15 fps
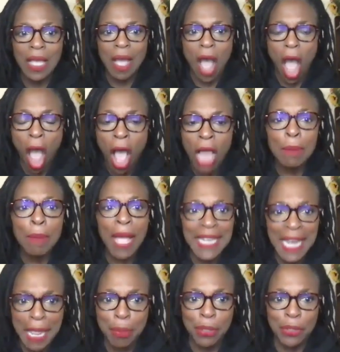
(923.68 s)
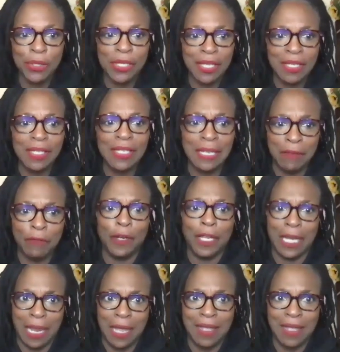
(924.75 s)
All of my neighbors see
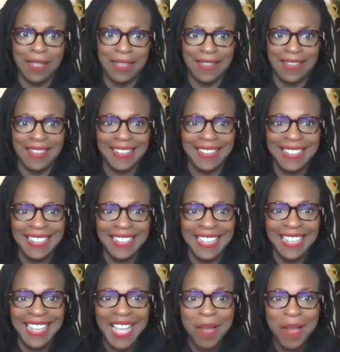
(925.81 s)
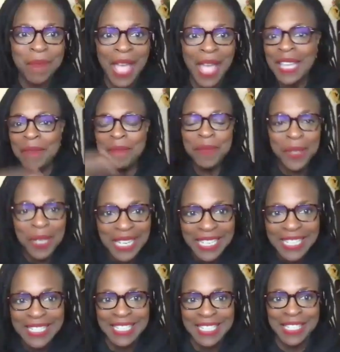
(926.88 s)
Frida. My community
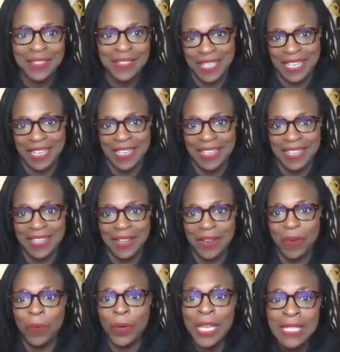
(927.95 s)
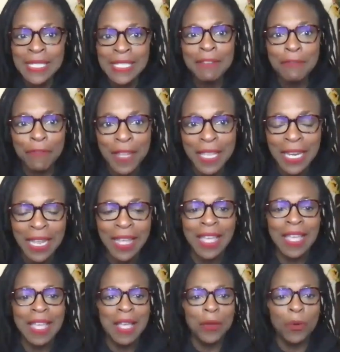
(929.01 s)
sees Frida. We see Frida.
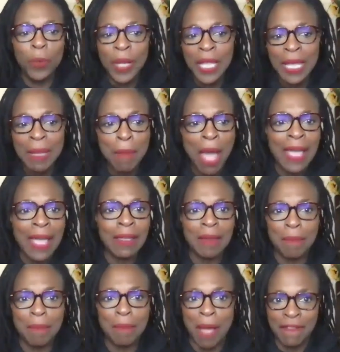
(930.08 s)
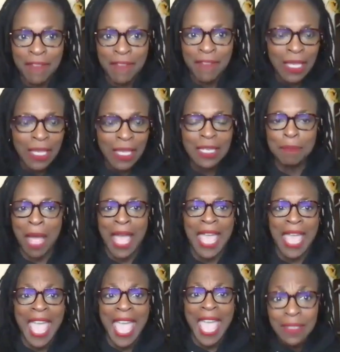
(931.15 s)
We, my village, my
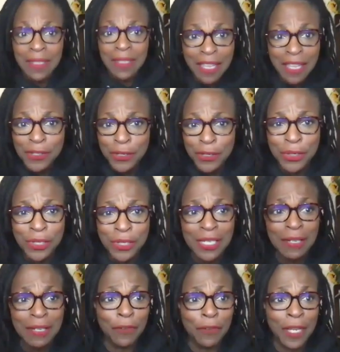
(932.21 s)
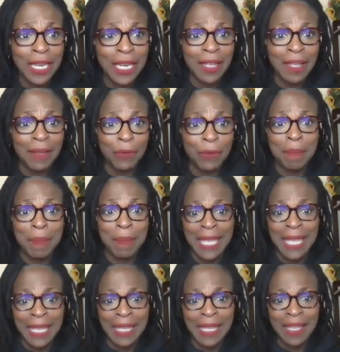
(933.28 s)
ancestors see Frida with
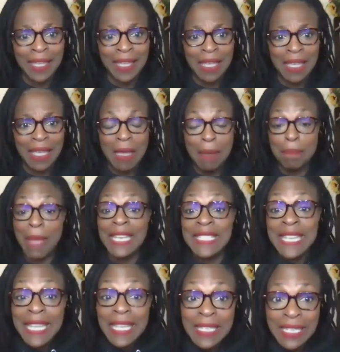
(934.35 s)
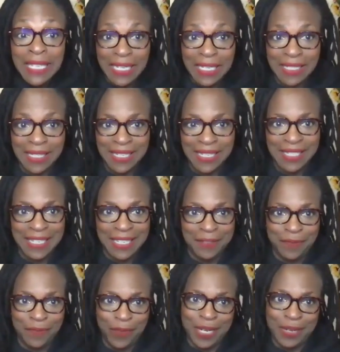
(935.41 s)
me. My deities see
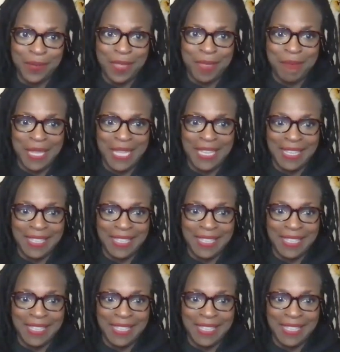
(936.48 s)
Frida with me.